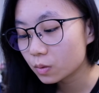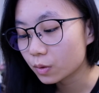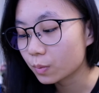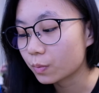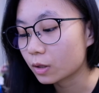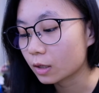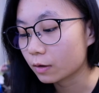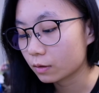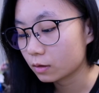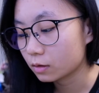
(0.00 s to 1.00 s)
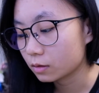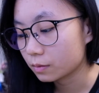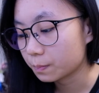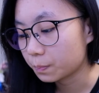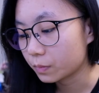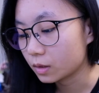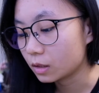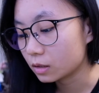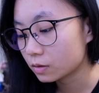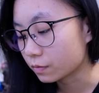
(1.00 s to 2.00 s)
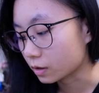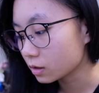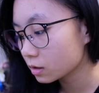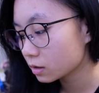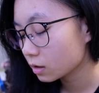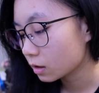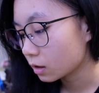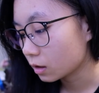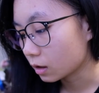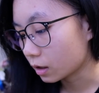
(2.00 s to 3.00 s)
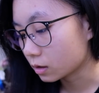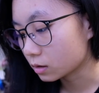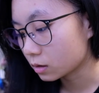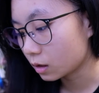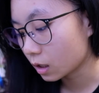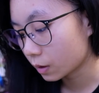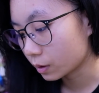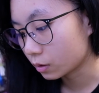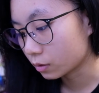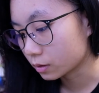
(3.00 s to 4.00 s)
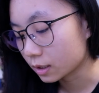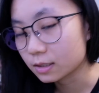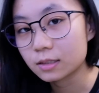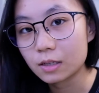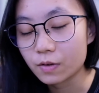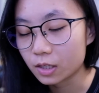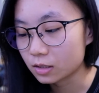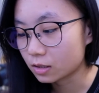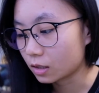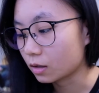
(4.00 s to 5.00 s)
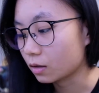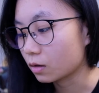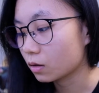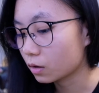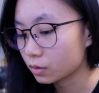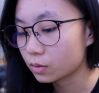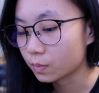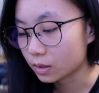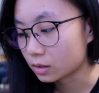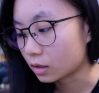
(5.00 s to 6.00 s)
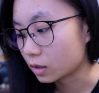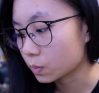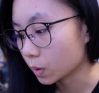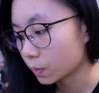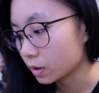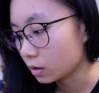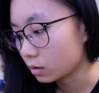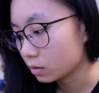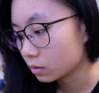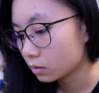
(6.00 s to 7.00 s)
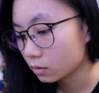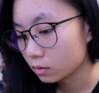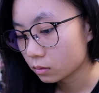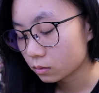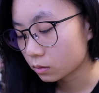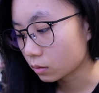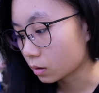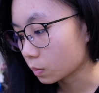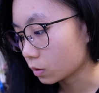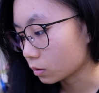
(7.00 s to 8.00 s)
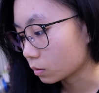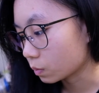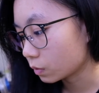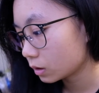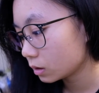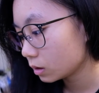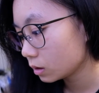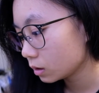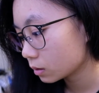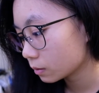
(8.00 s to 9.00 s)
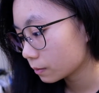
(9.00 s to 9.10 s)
going to print out this first and see how it goes and see if I can stick it onto my skates properly. So now I'm gonna print it